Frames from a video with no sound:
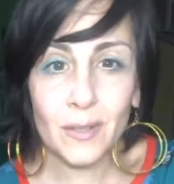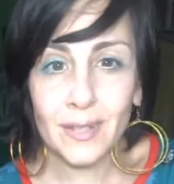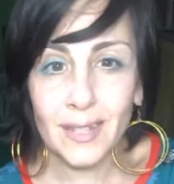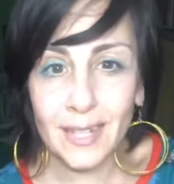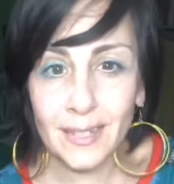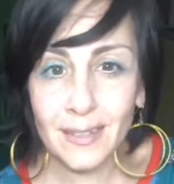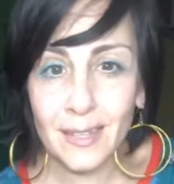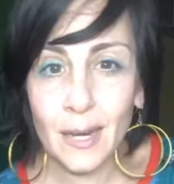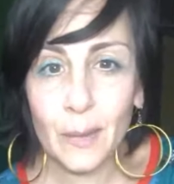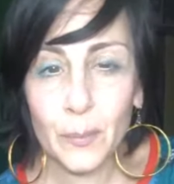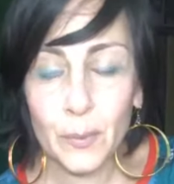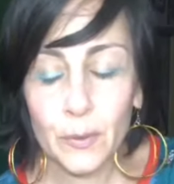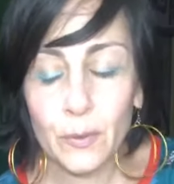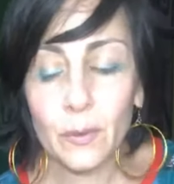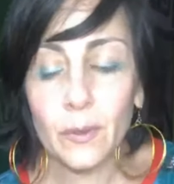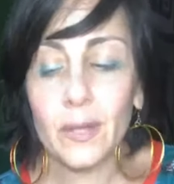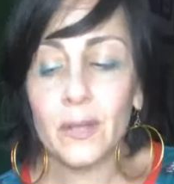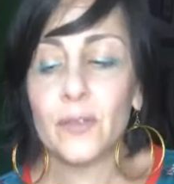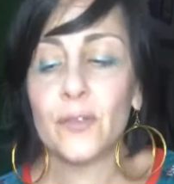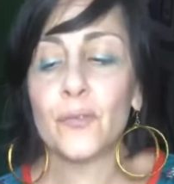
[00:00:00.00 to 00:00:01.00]
to get the
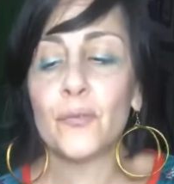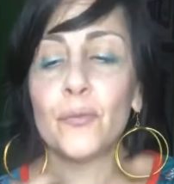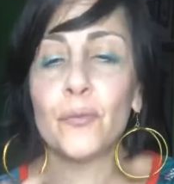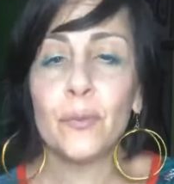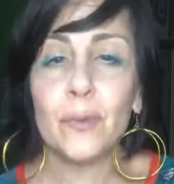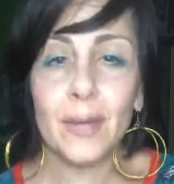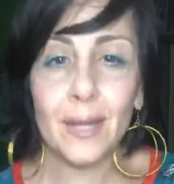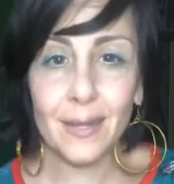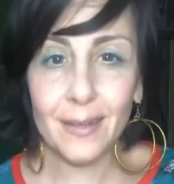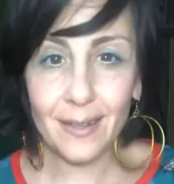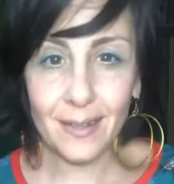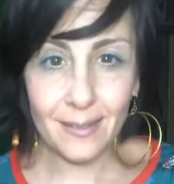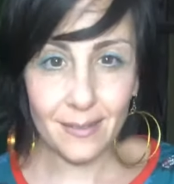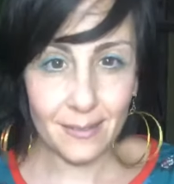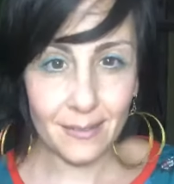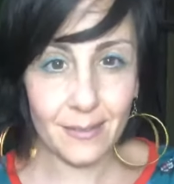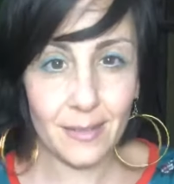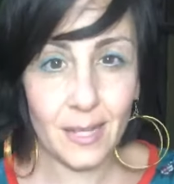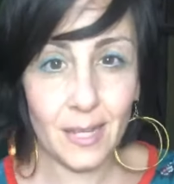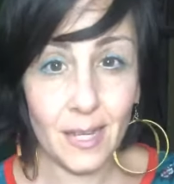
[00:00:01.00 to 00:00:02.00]
opportunity to really
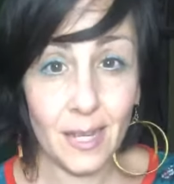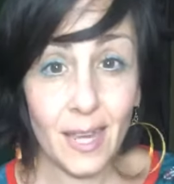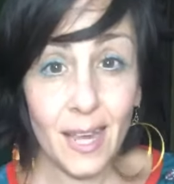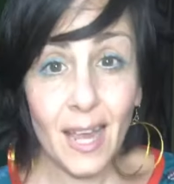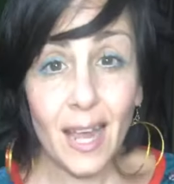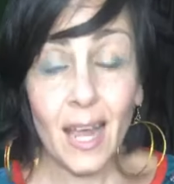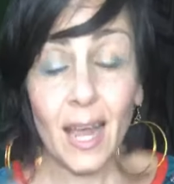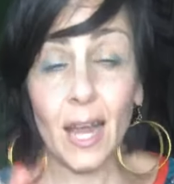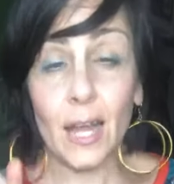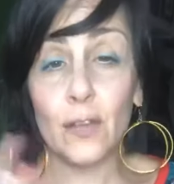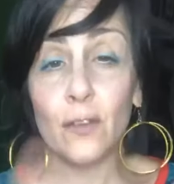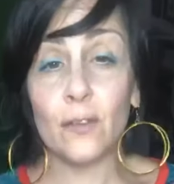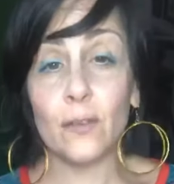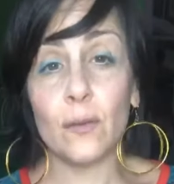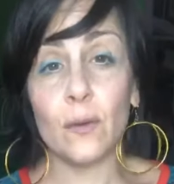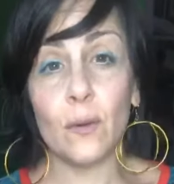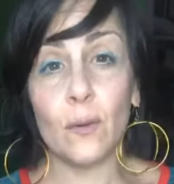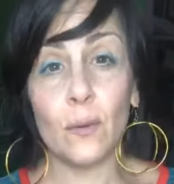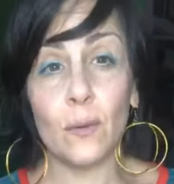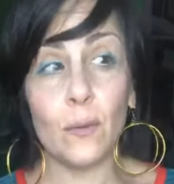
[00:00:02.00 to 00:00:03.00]
see. And
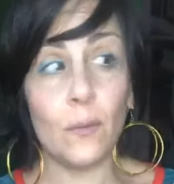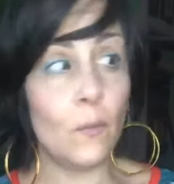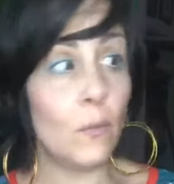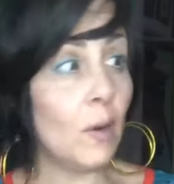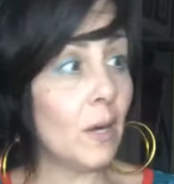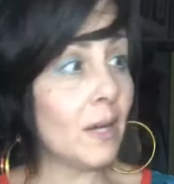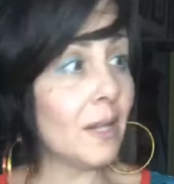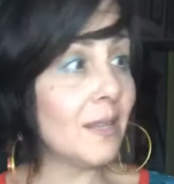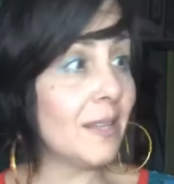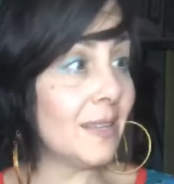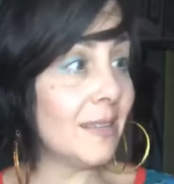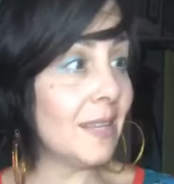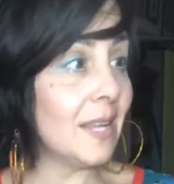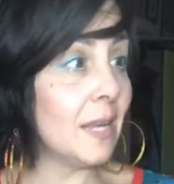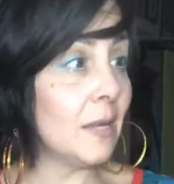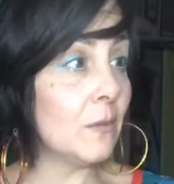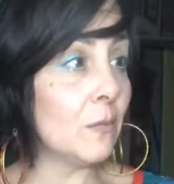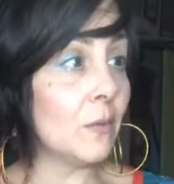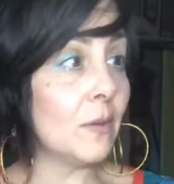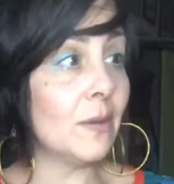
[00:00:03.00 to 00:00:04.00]
so one of the
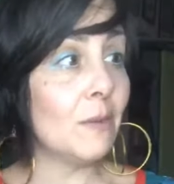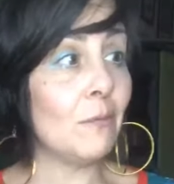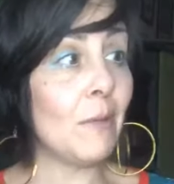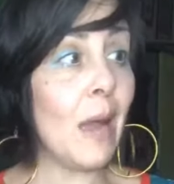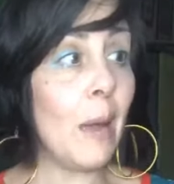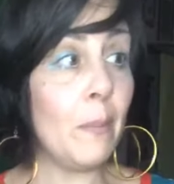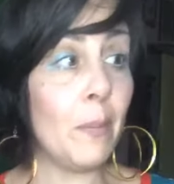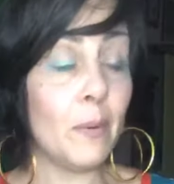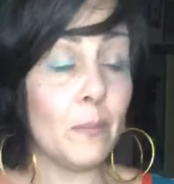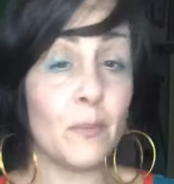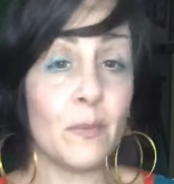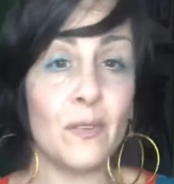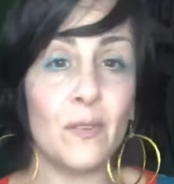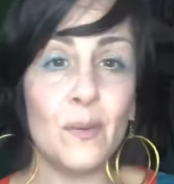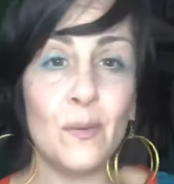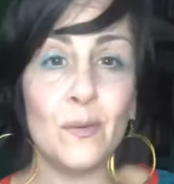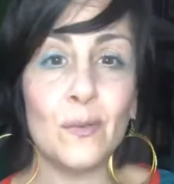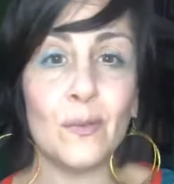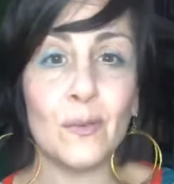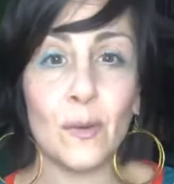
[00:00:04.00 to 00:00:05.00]
things we're going to wrap up
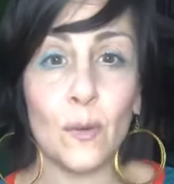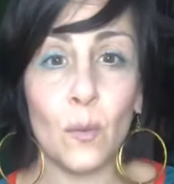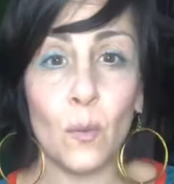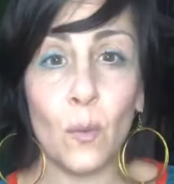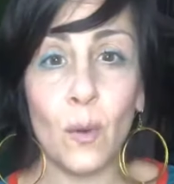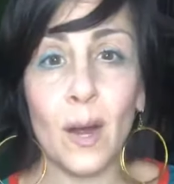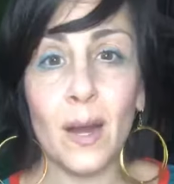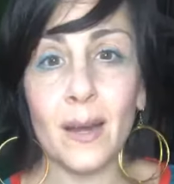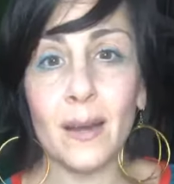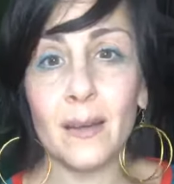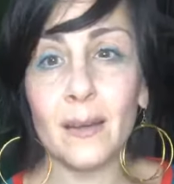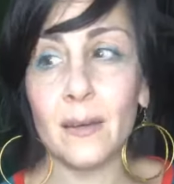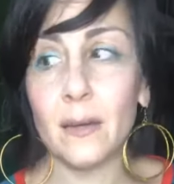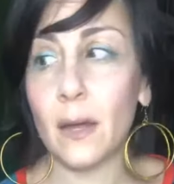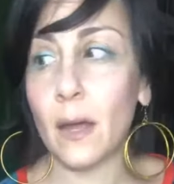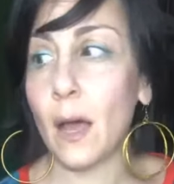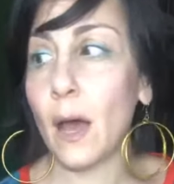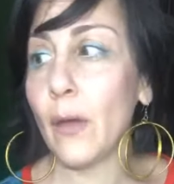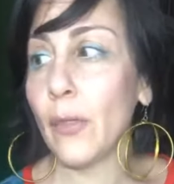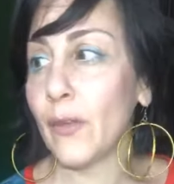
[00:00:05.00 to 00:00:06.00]
soon. So one
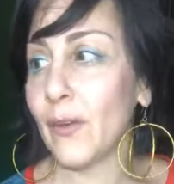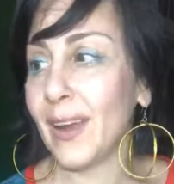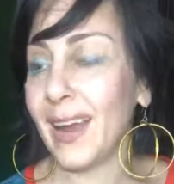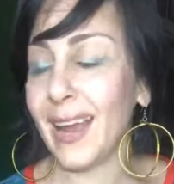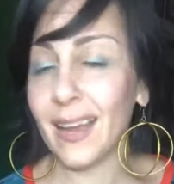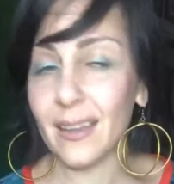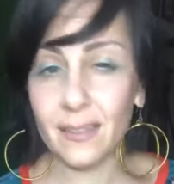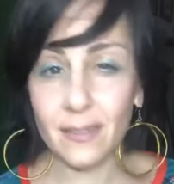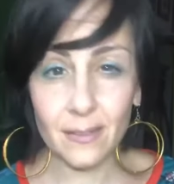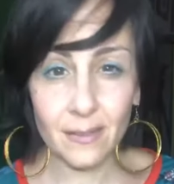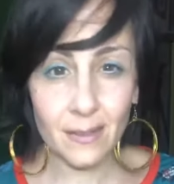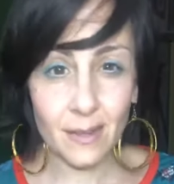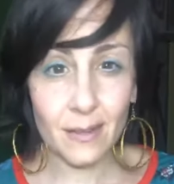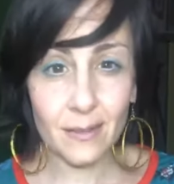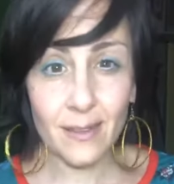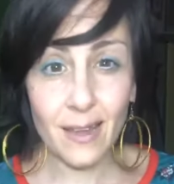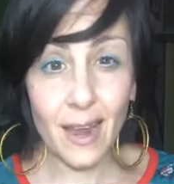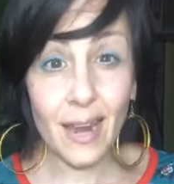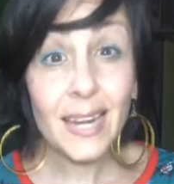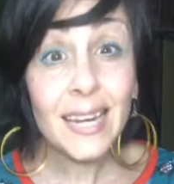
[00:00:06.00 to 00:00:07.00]
other exercise,
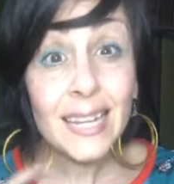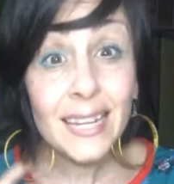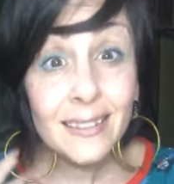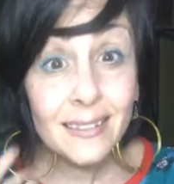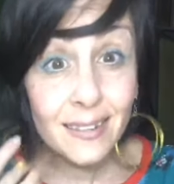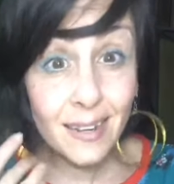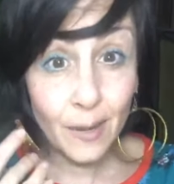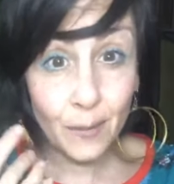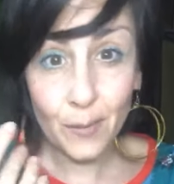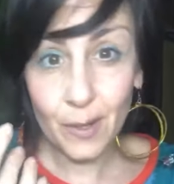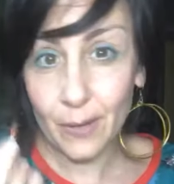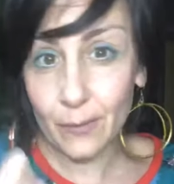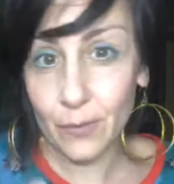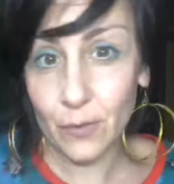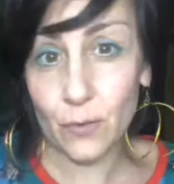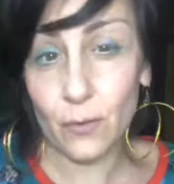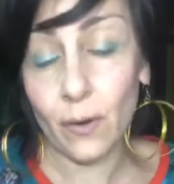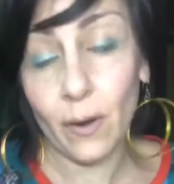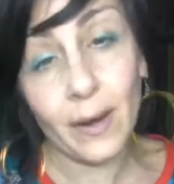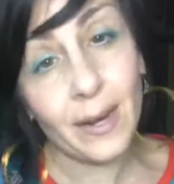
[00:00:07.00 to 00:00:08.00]
anytime we have a
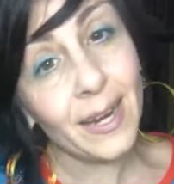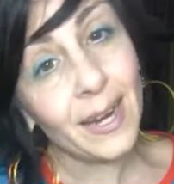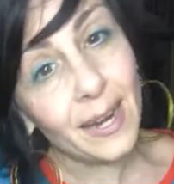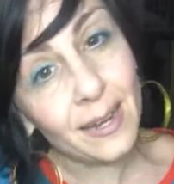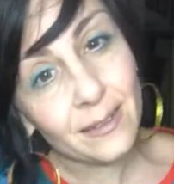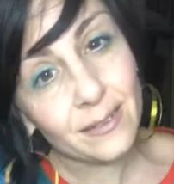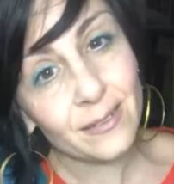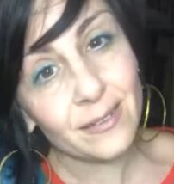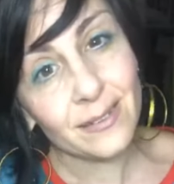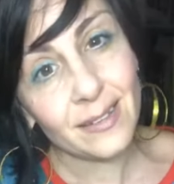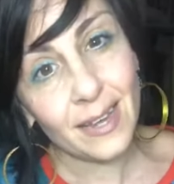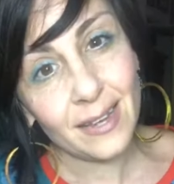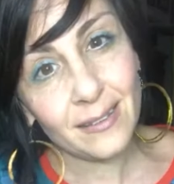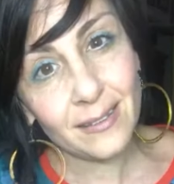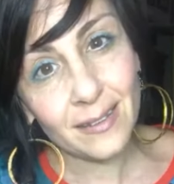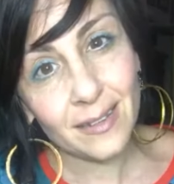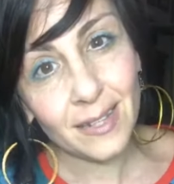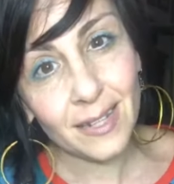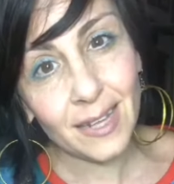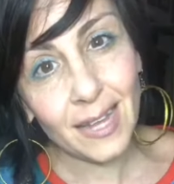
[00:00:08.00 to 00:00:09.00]
drawing exercise
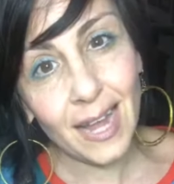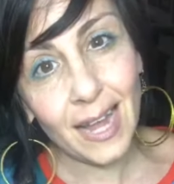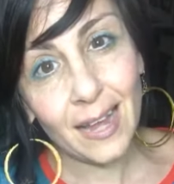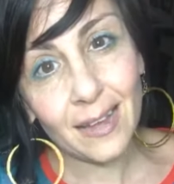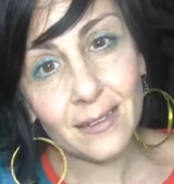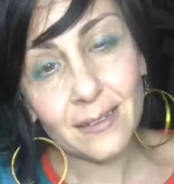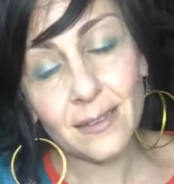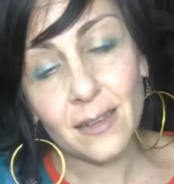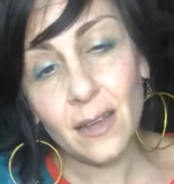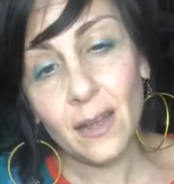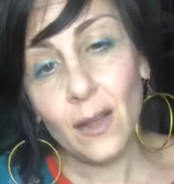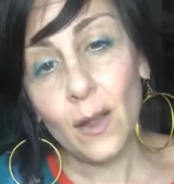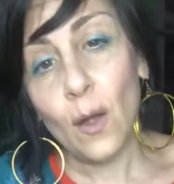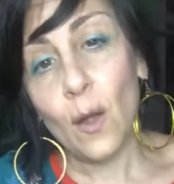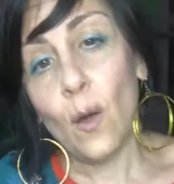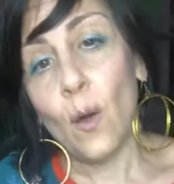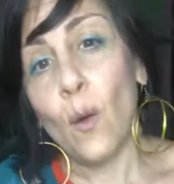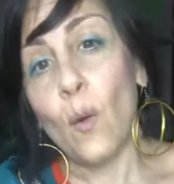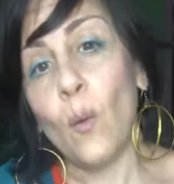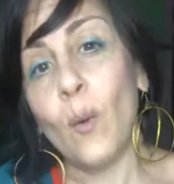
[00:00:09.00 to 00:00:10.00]
in the class,
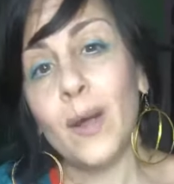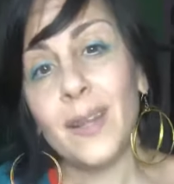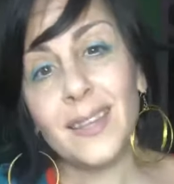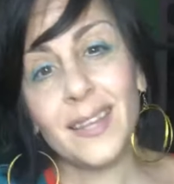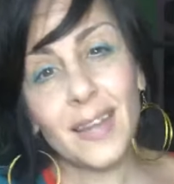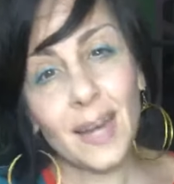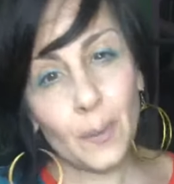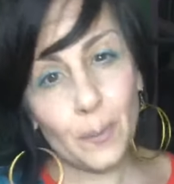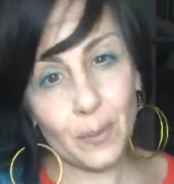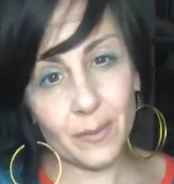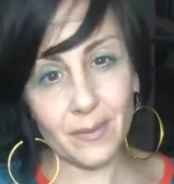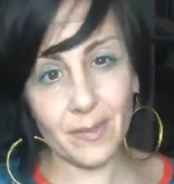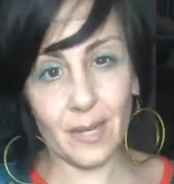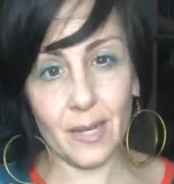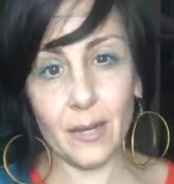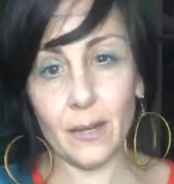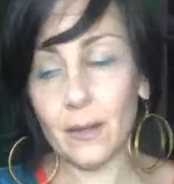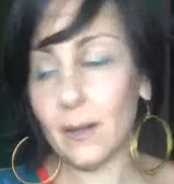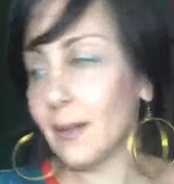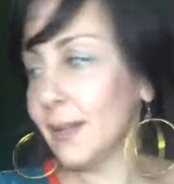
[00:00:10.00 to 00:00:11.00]
one that I
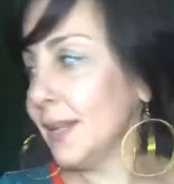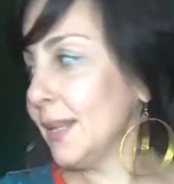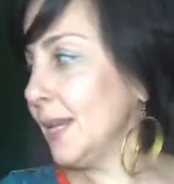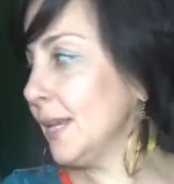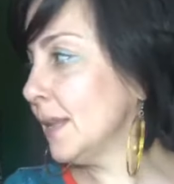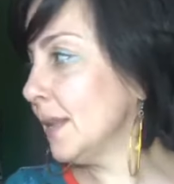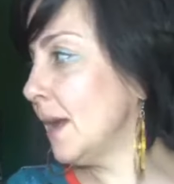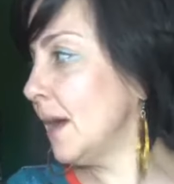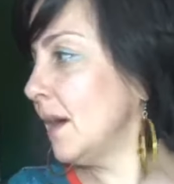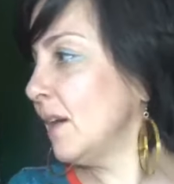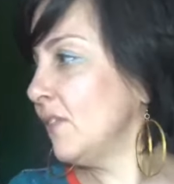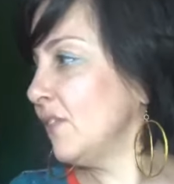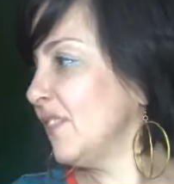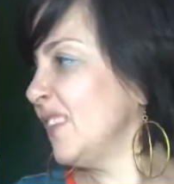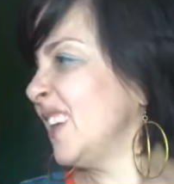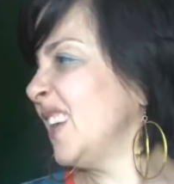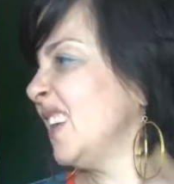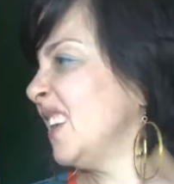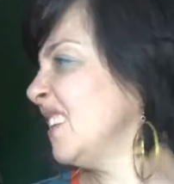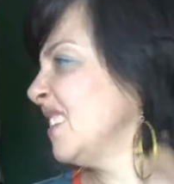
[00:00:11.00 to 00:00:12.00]
particularly love
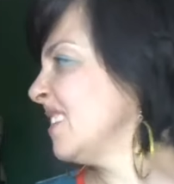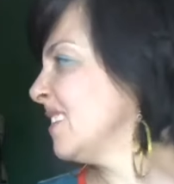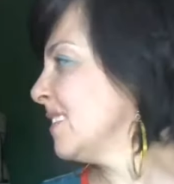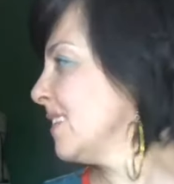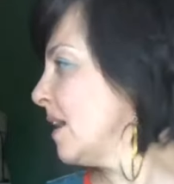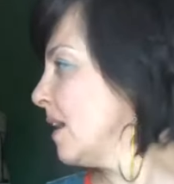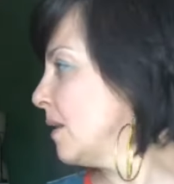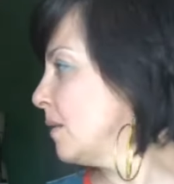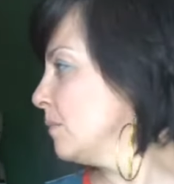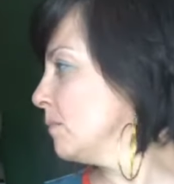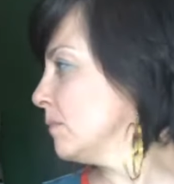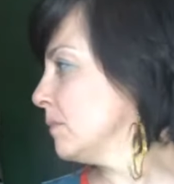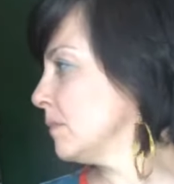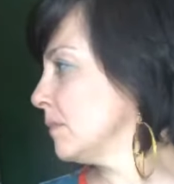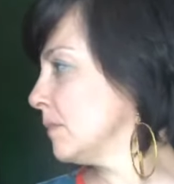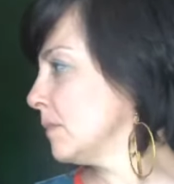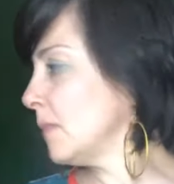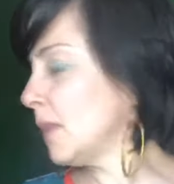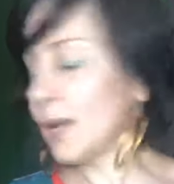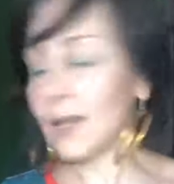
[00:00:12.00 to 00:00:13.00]
is
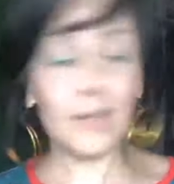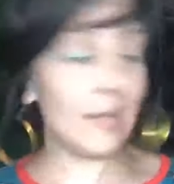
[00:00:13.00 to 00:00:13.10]
a